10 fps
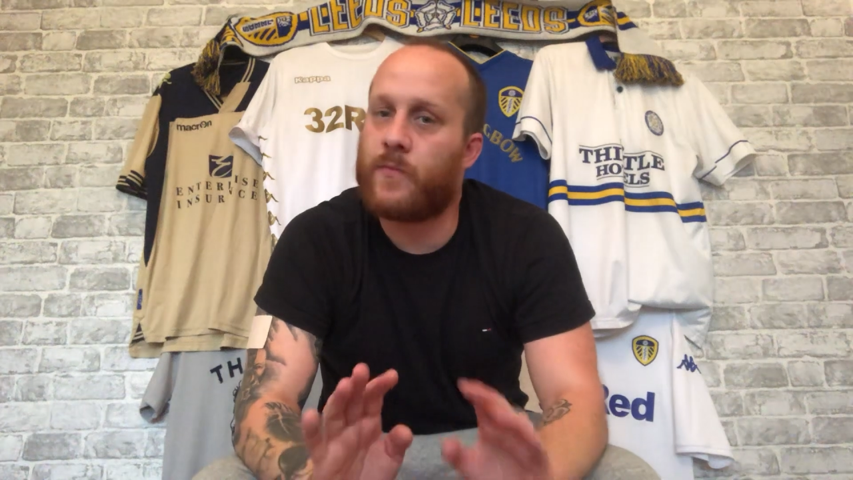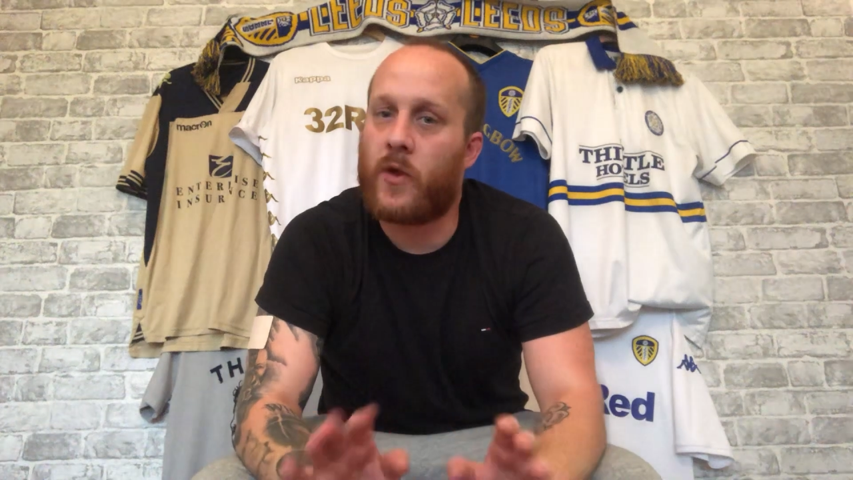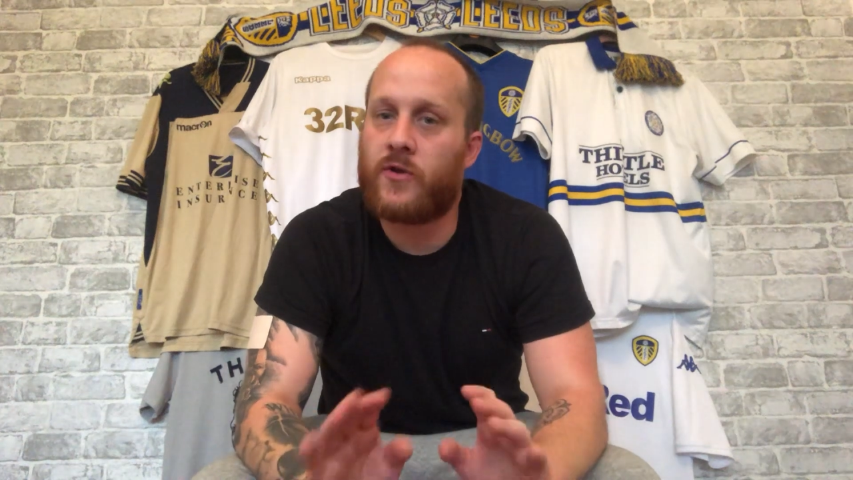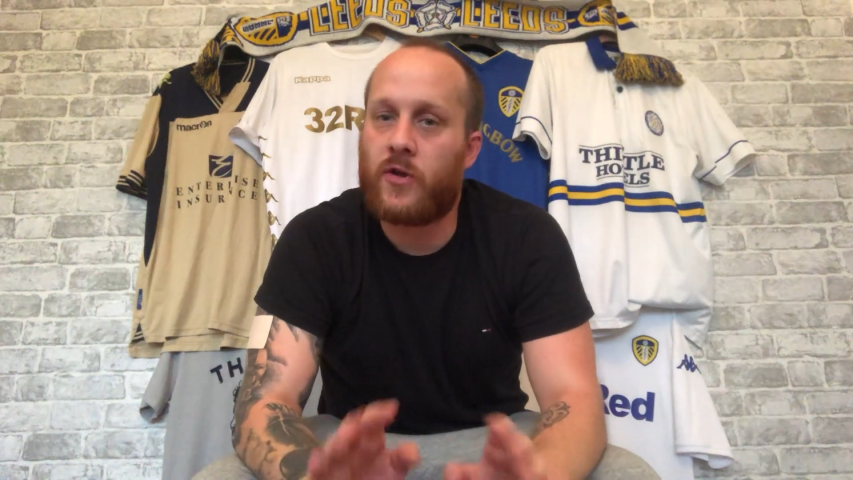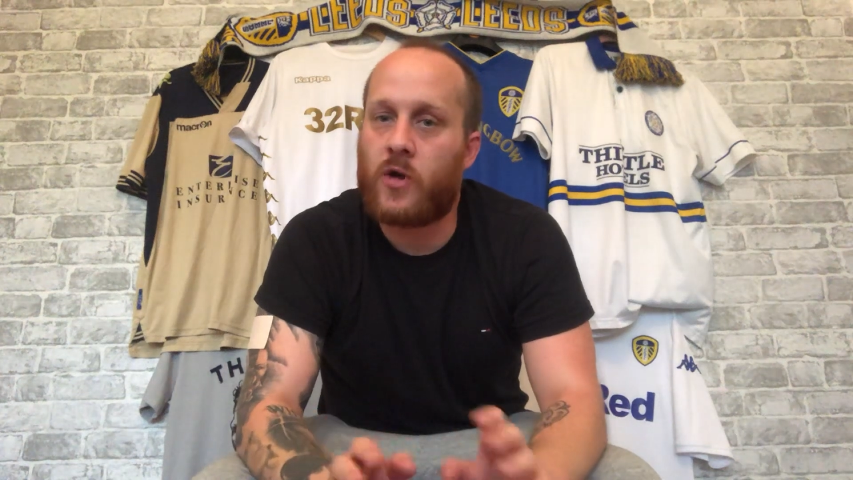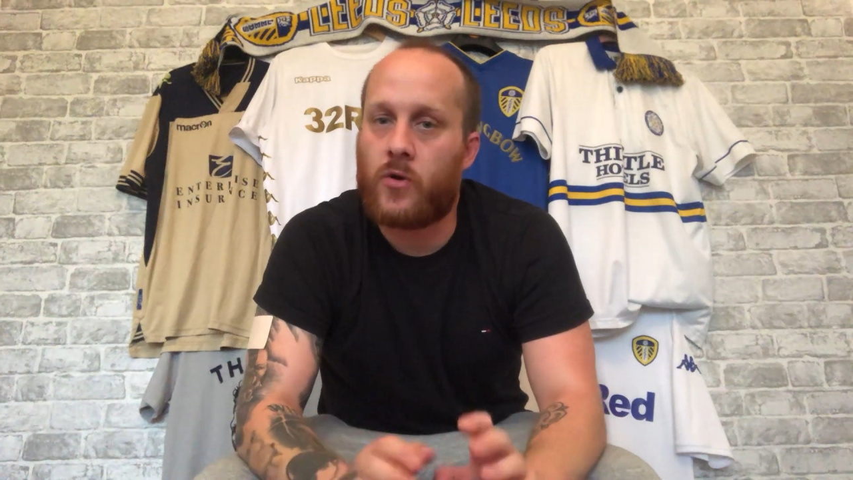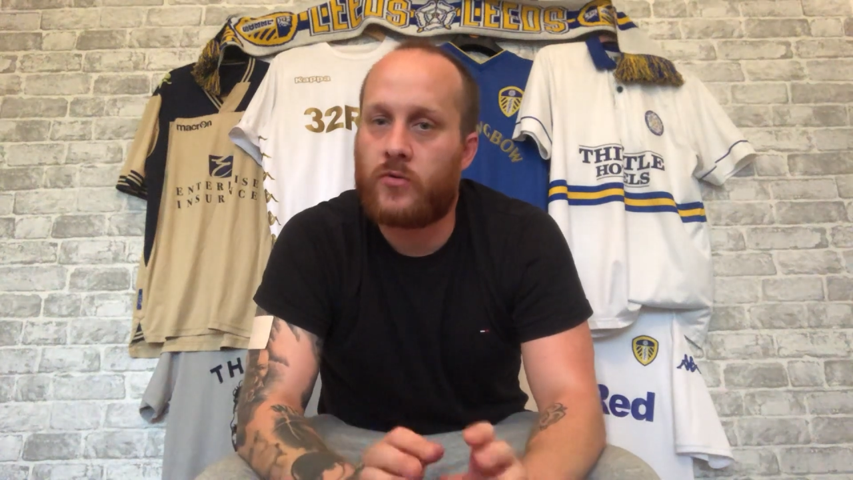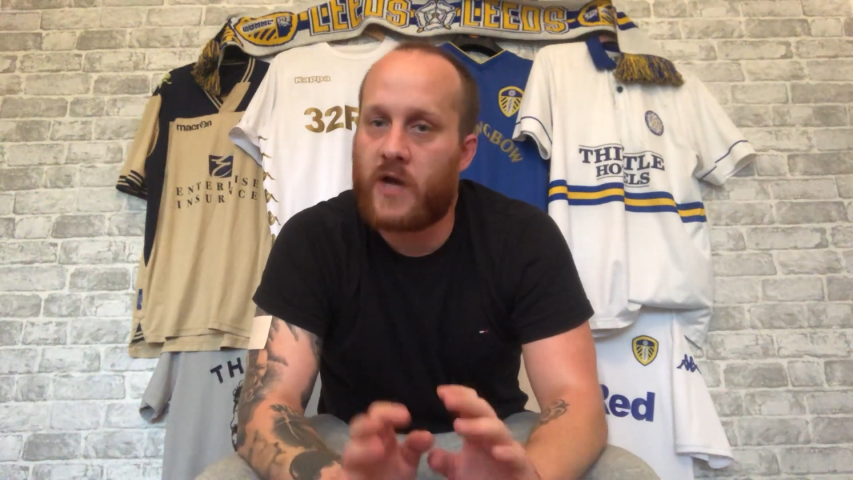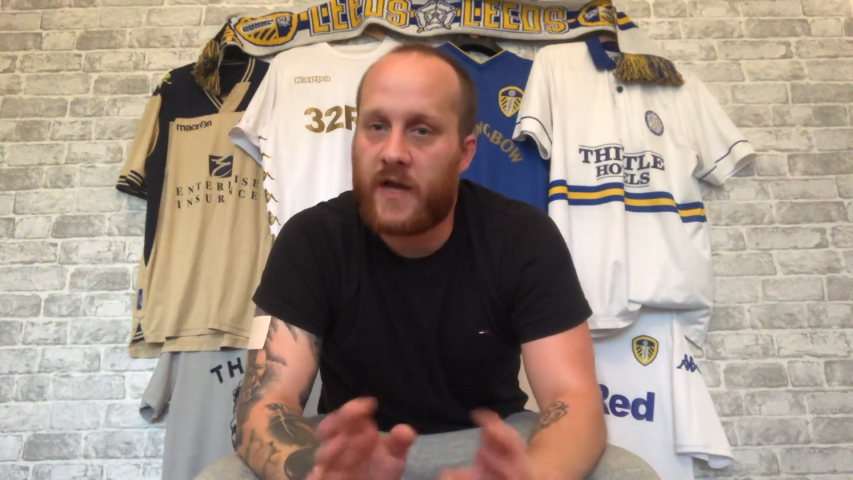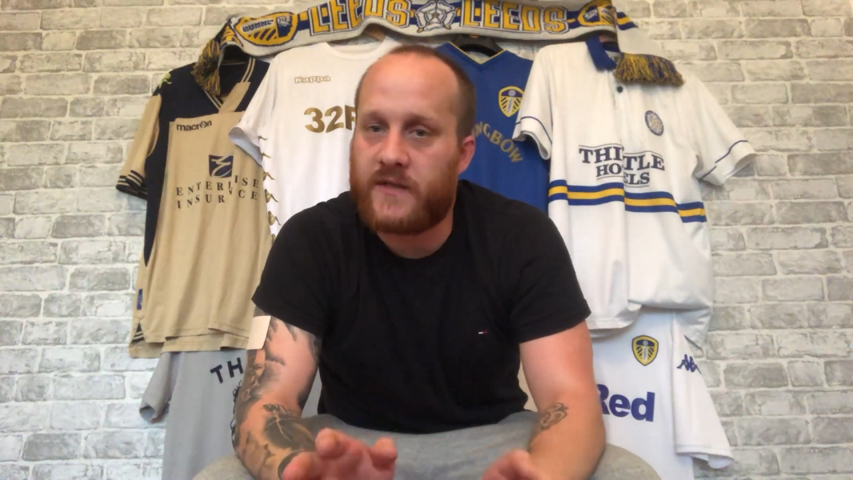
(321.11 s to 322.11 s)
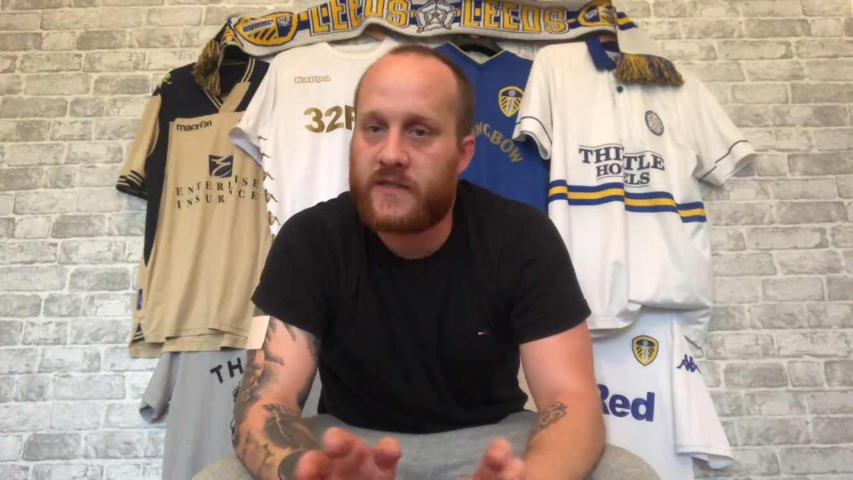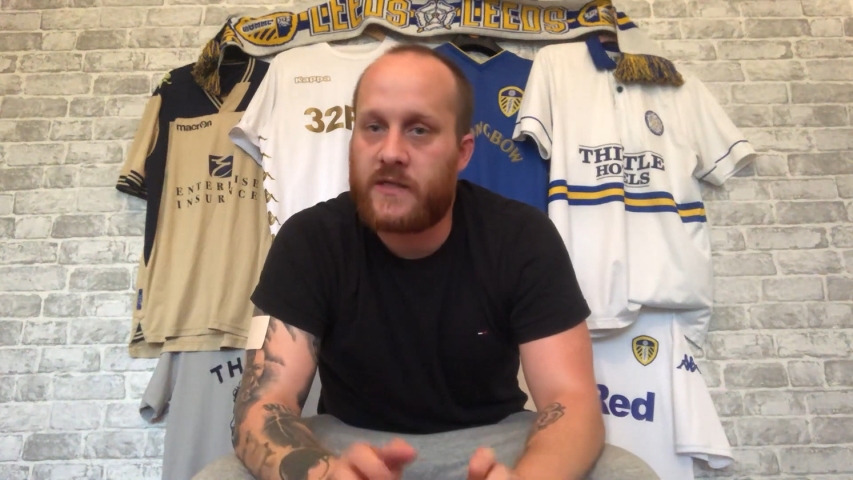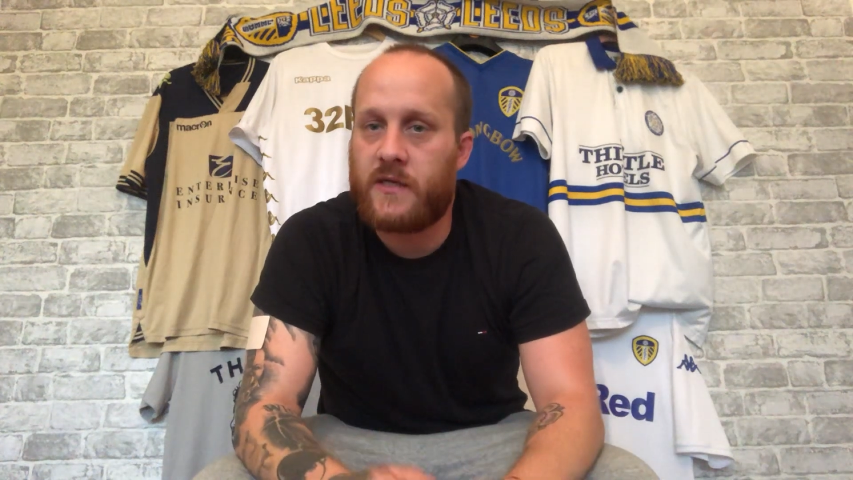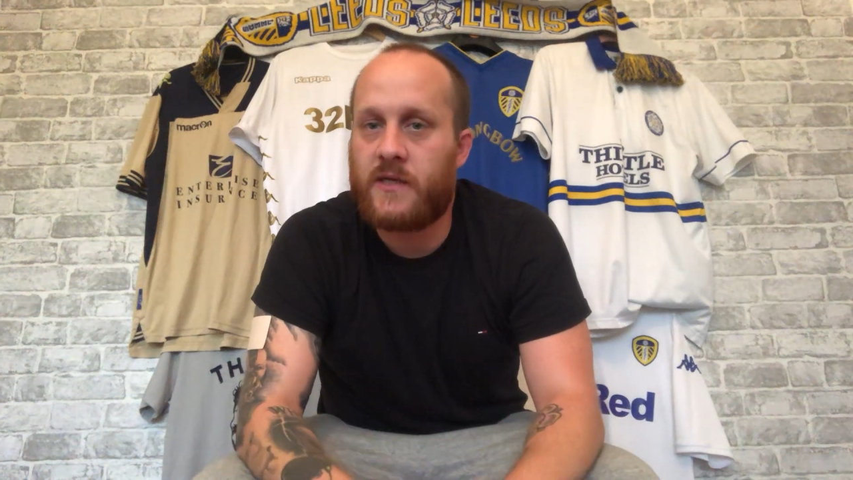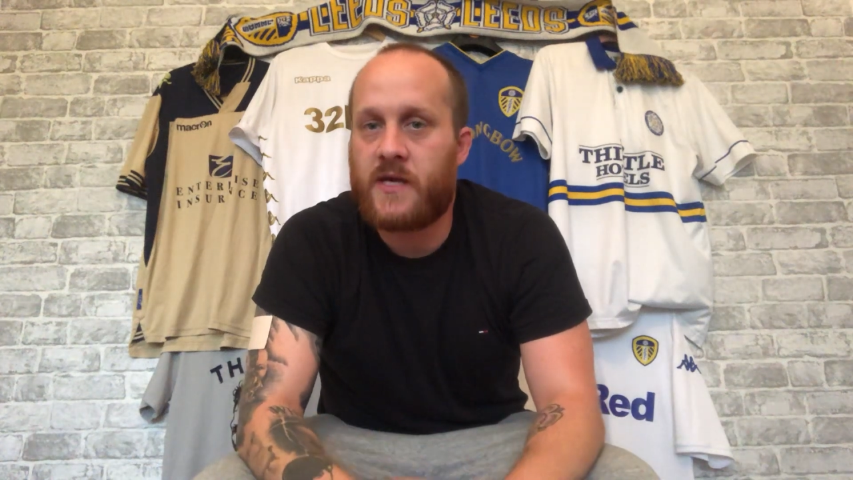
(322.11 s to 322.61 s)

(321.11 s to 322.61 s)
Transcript: plod along nicely,